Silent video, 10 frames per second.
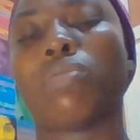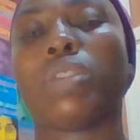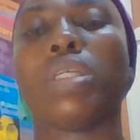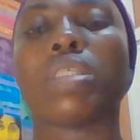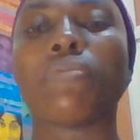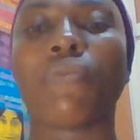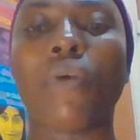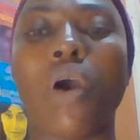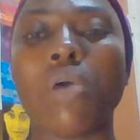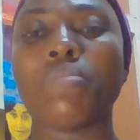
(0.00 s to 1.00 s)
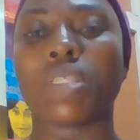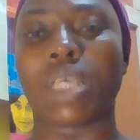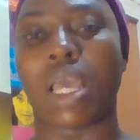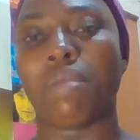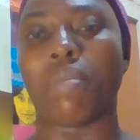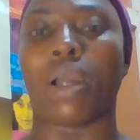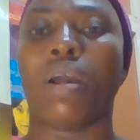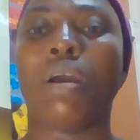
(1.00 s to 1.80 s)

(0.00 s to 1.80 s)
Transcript: which is form timer.